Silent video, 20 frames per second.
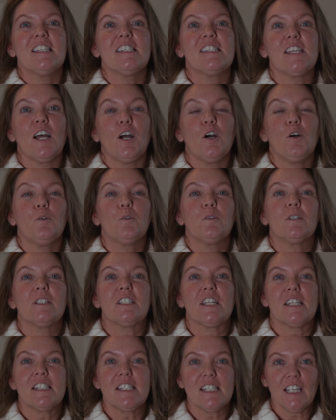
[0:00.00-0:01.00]
So
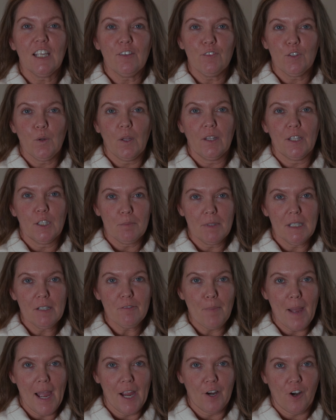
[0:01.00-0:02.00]
just to give you a little bit
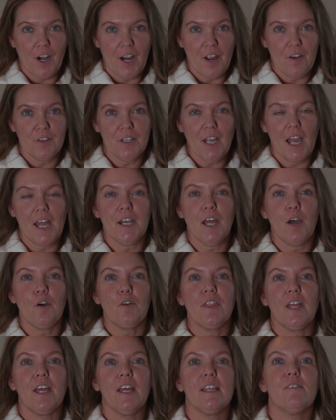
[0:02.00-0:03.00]
of background, I
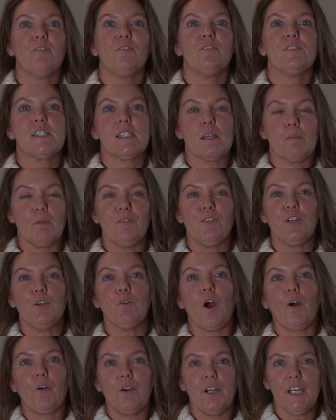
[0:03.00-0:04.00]
know that some of you
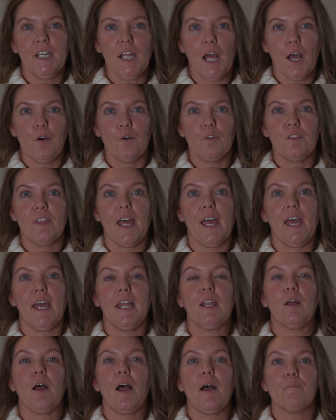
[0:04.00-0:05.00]
already know that